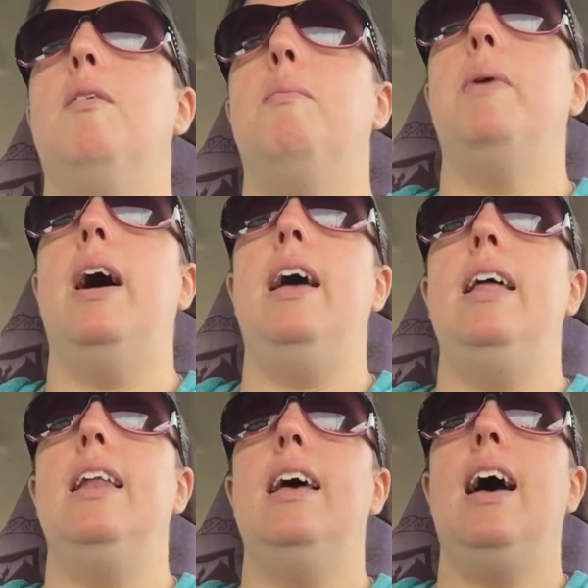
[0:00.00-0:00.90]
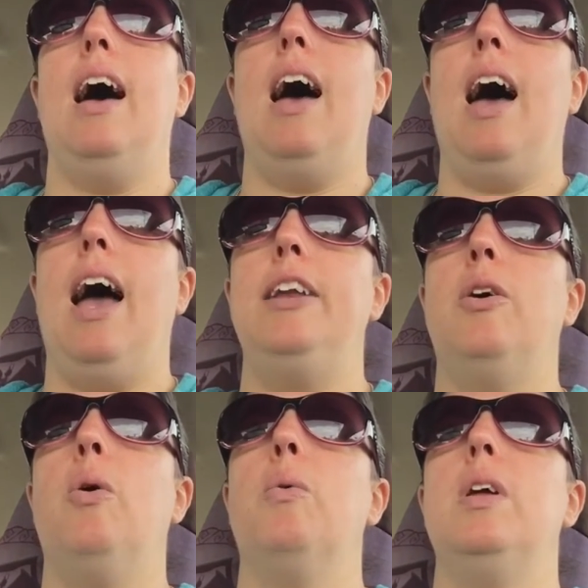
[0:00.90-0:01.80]
But I
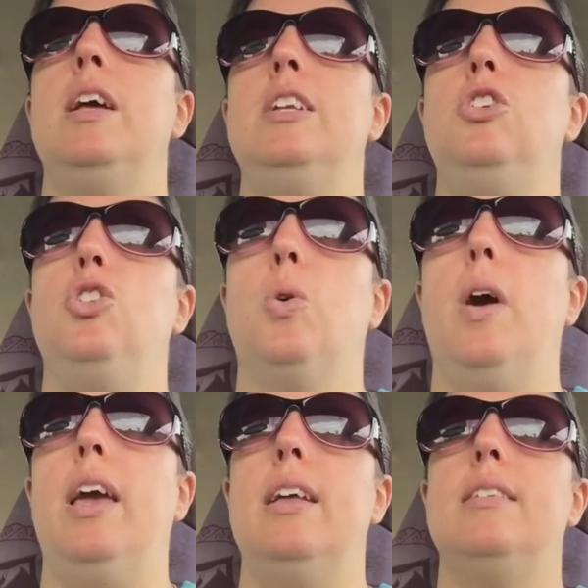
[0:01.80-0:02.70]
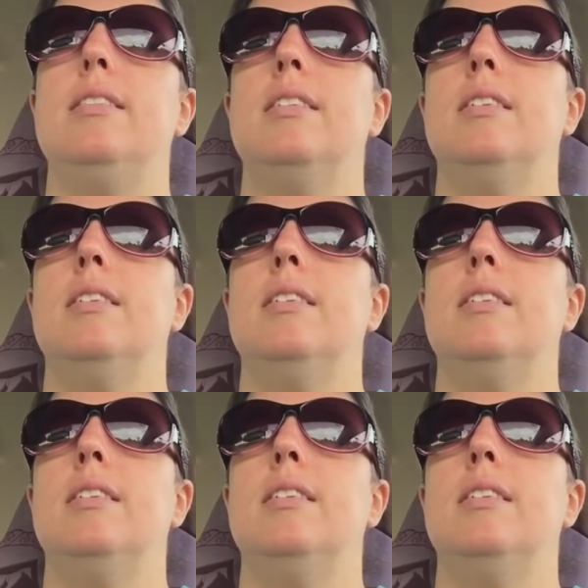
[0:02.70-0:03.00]
don't enjoy it